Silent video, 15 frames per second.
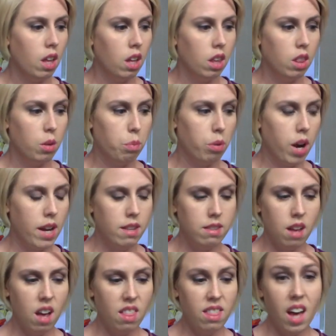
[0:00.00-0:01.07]
the price
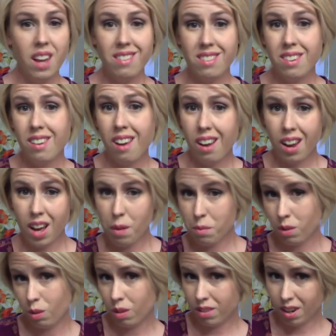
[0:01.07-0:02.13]
on that's not
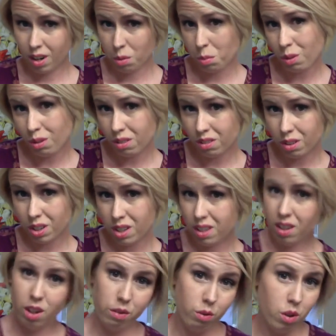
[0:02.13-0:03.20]
absolutely terrible. You could
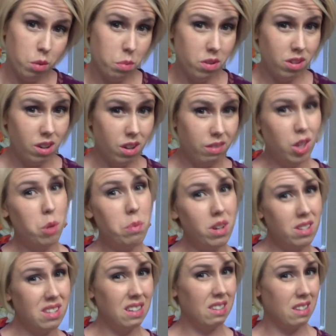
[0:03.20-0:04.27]
take your 40% off
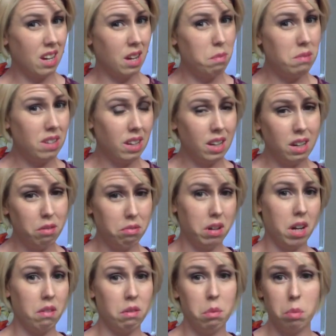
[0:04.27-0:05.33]
coupon 6 times and get it for
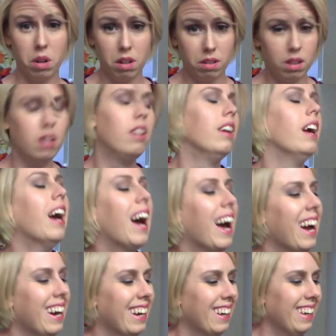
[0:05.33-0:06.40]
half the price.
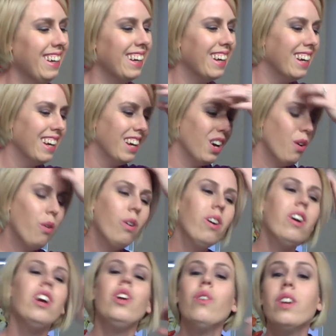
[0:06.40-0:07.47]

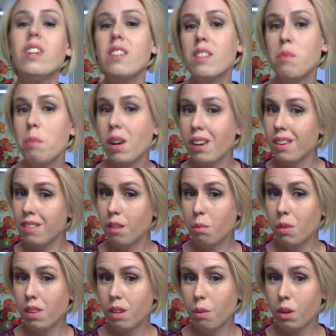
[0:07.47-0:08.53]
Or you can just marry
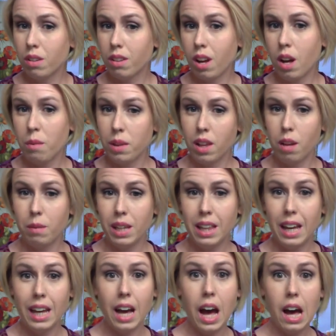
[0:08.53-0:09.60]
someone that works at Hobby Lobby
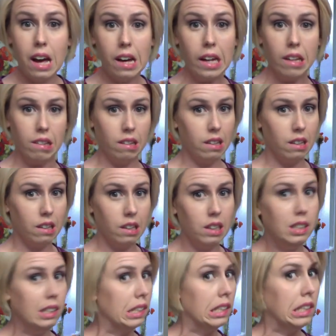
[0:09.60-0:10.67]
like I
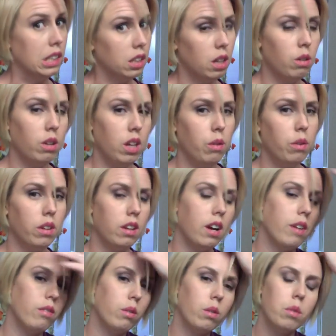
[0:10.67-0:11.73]
did. No, he worked there
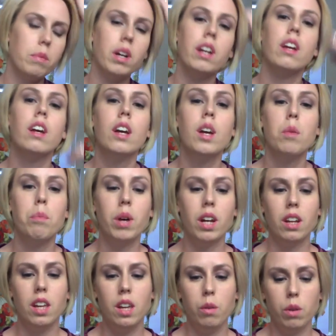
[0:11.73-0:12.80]
after we were married.
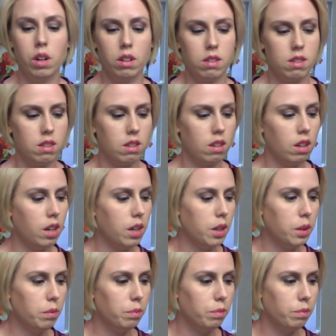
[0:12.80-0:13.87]
But he works
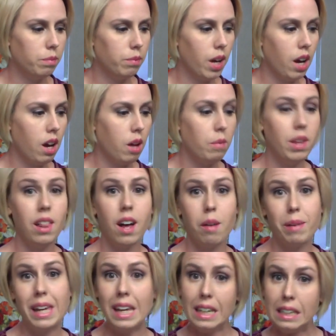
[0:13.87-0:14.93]
at Hobby
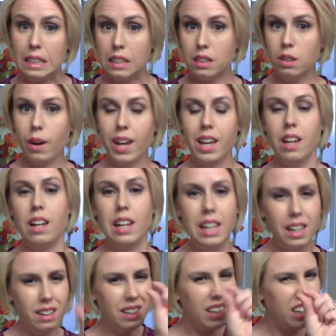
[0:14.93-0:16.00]
Lobby, so I get a
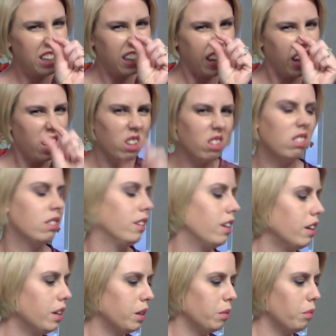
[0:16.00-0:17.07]
little discount
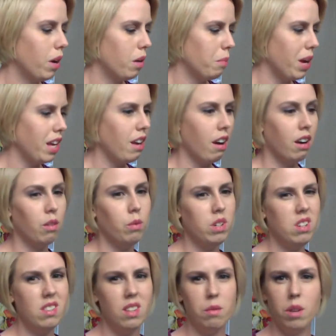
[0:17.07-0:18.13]
on my yarn, which
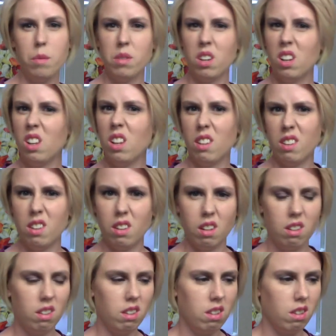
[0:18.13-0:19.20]
is sometimes good unless it's
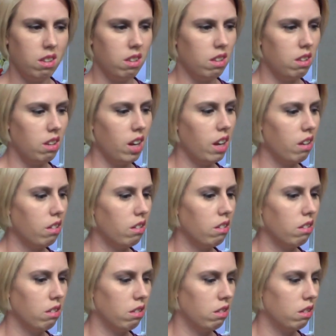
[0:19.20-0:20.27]
on
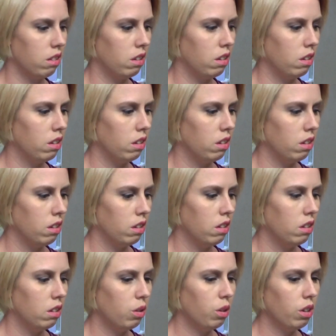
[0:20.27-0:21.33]
sale
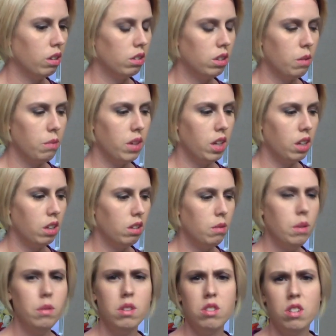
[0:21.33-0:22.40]
or something.
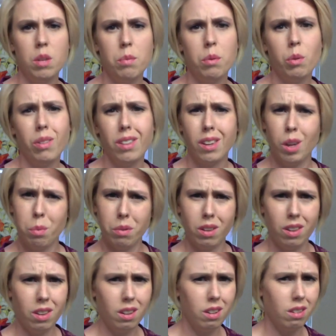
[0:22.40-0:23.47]
Sometimes it's cheaper with the coupon
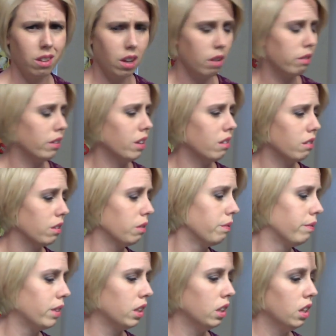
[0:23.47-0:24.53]
than the discount. I don't know.
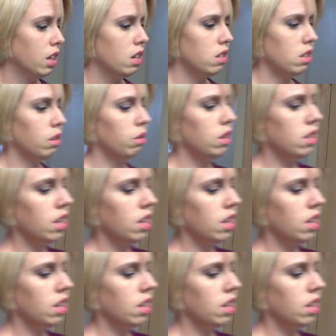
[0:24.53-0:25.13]
So it's